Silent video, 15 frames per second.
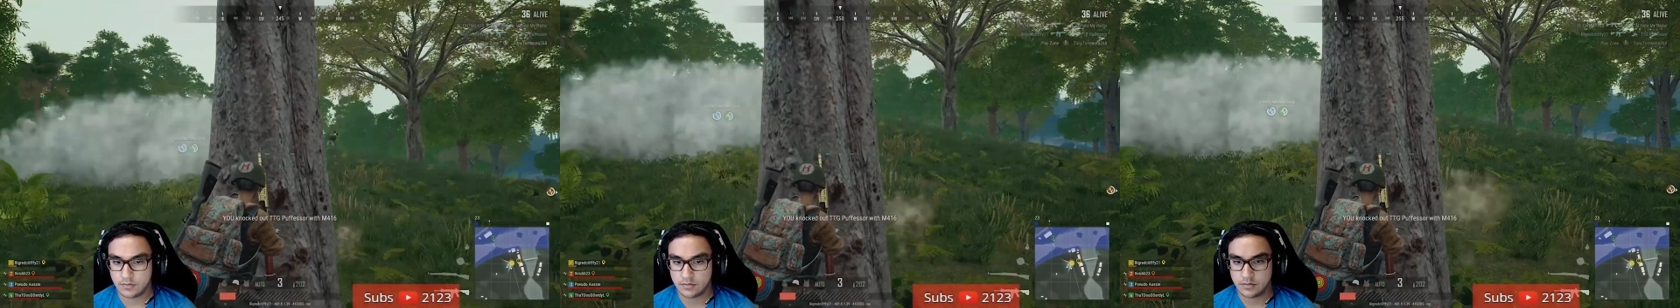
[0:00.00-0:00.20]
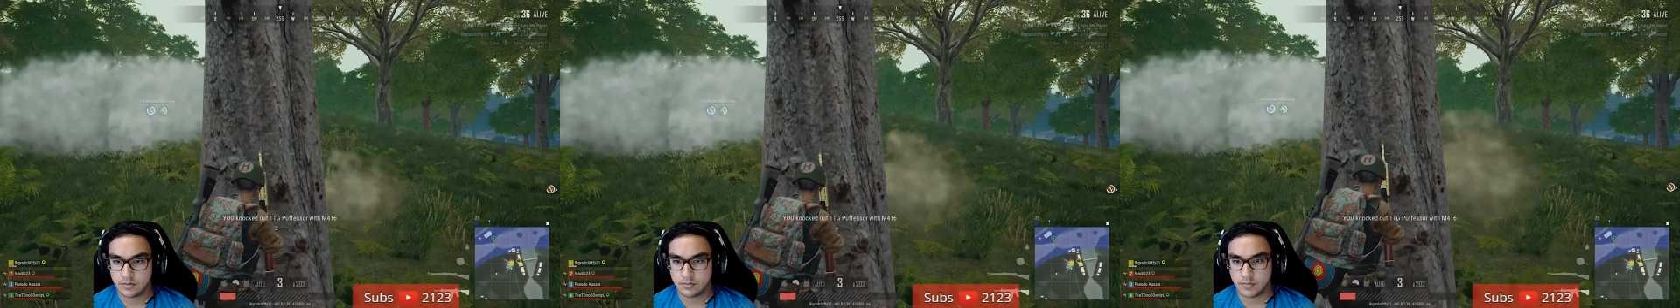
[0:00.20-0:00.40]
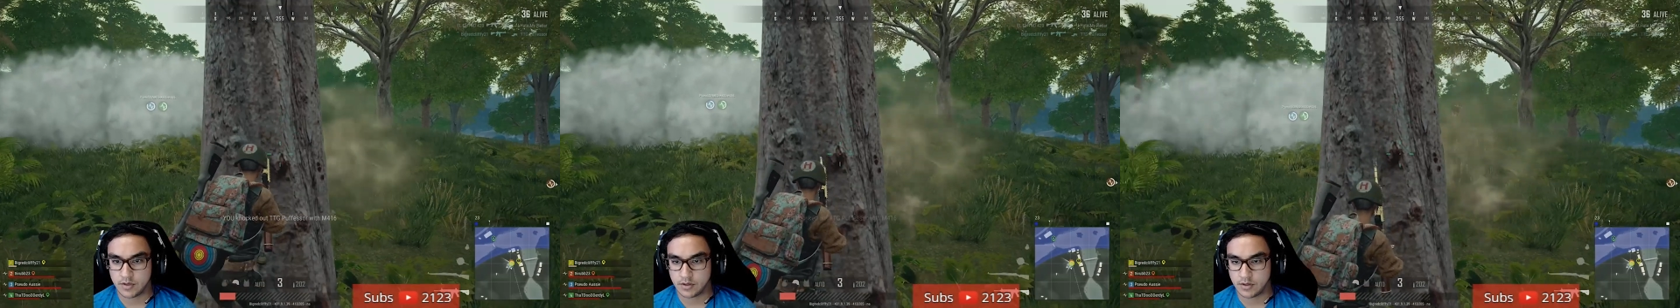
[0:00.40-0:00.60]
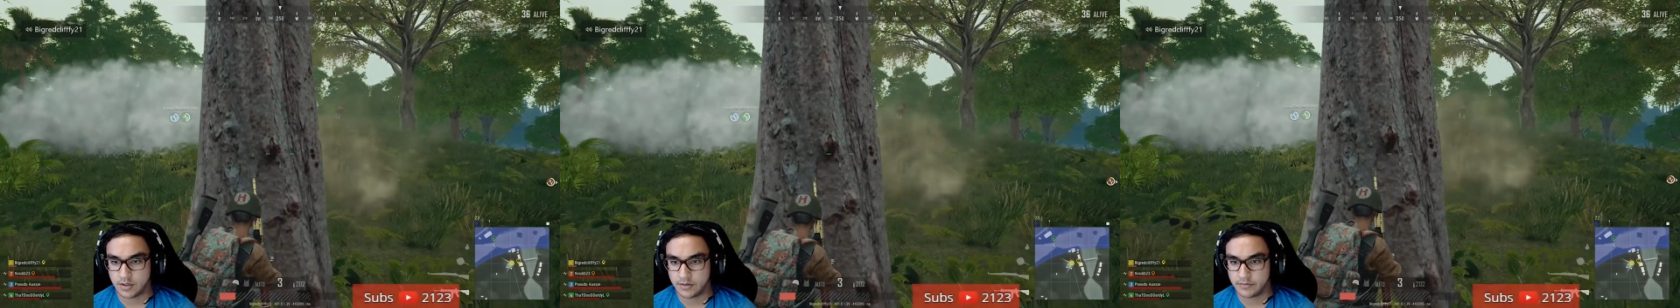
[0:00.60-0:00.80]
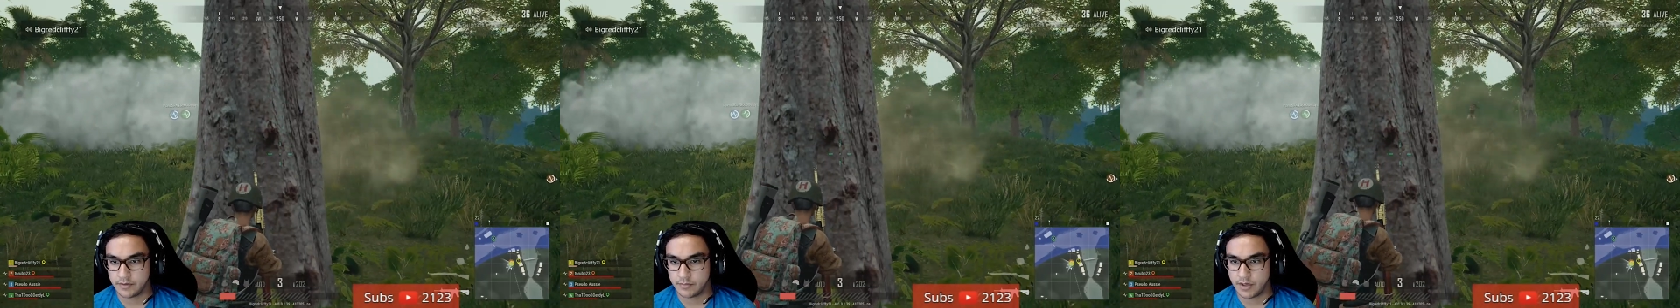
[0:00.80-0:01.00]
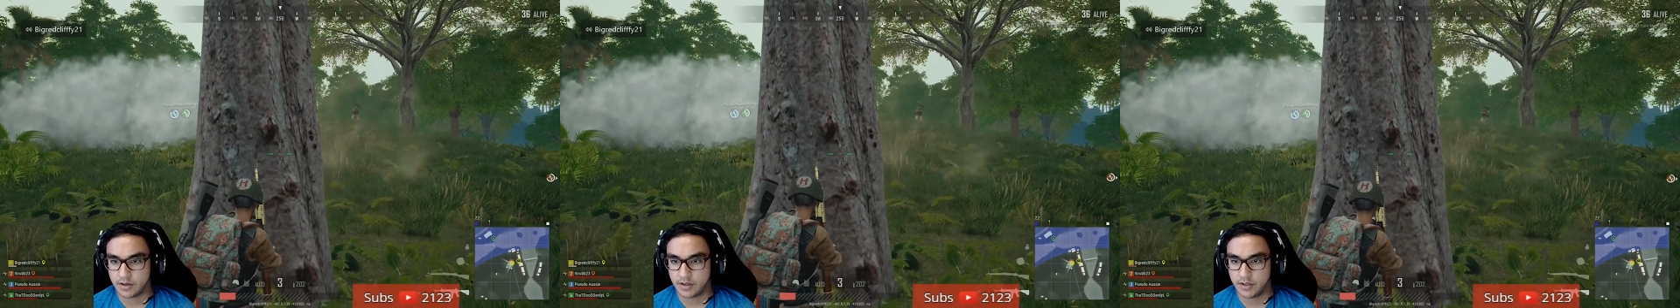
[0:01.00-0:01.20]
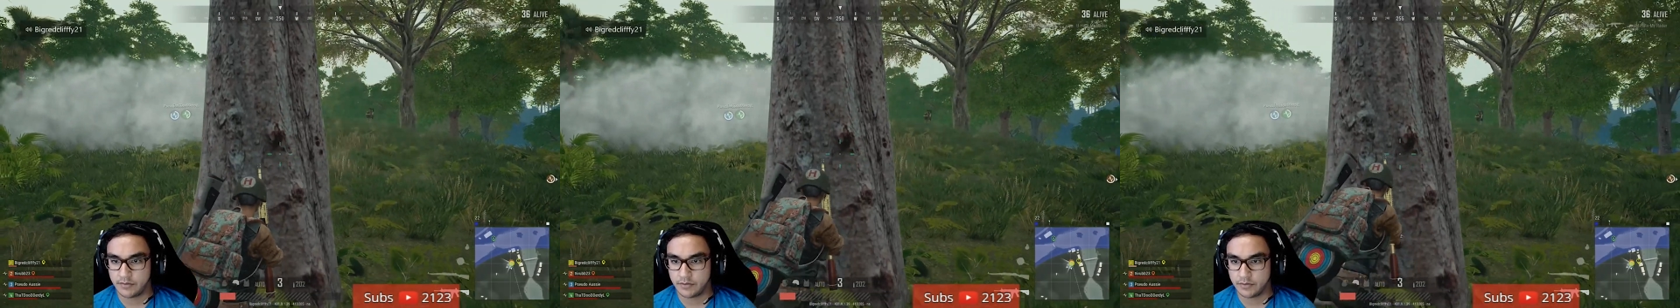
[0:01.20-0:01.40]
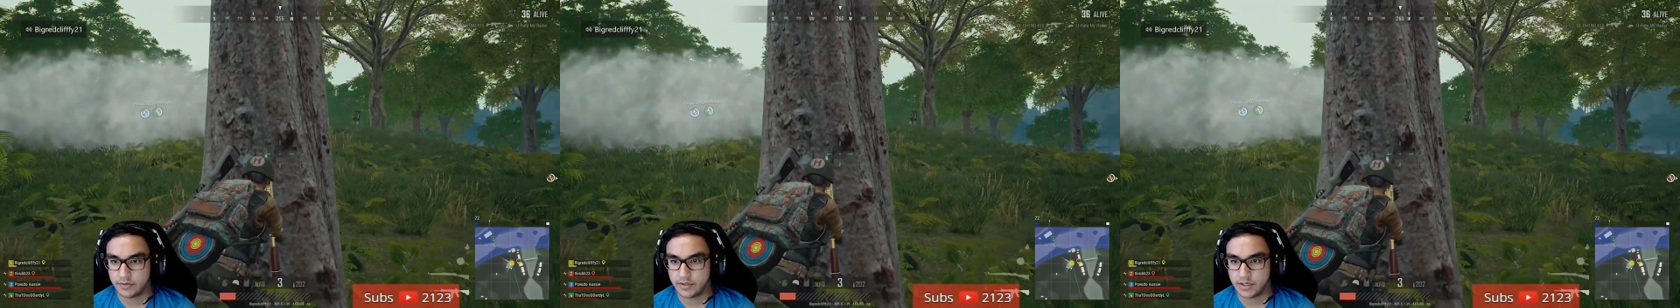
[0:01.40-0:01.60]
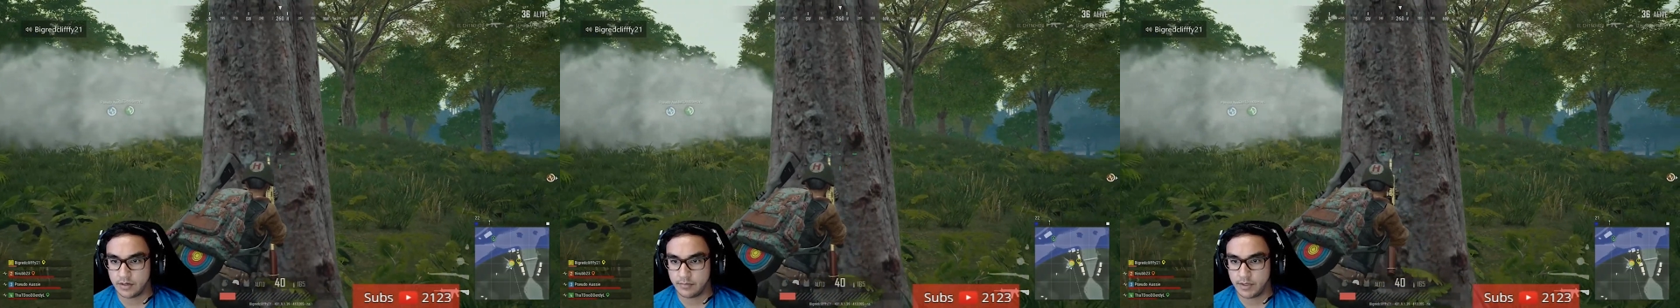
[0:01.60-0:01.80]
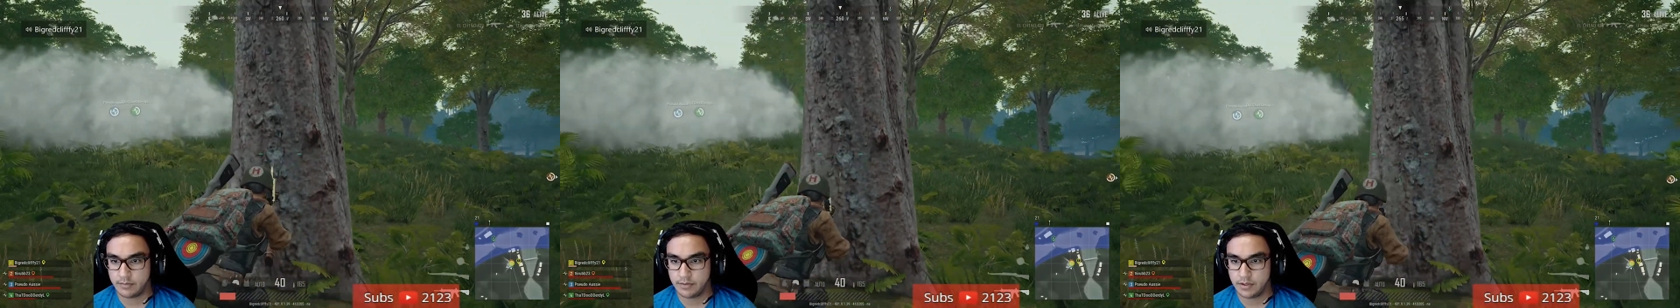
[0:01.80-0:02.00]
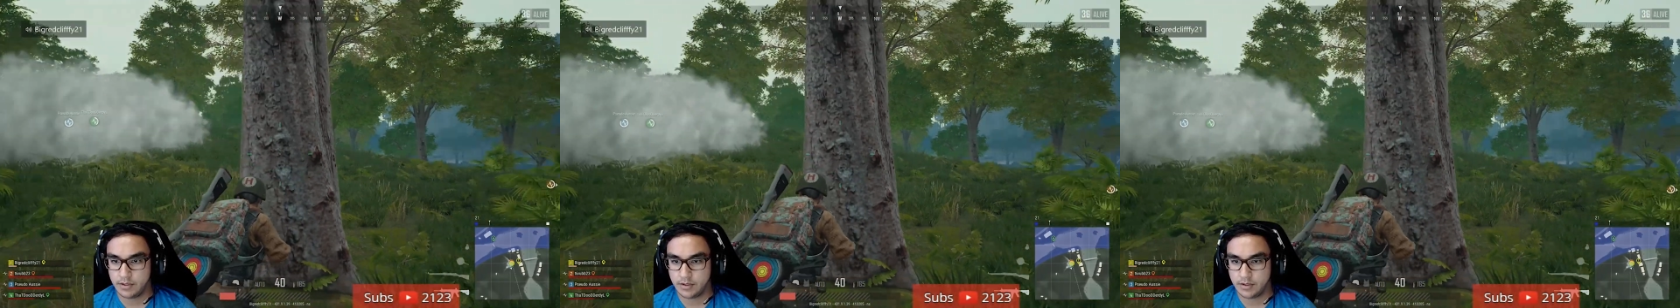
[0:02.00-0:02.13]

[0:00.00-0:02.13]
Come on, Cliff. Come on, Cliff. Hold it down, baby.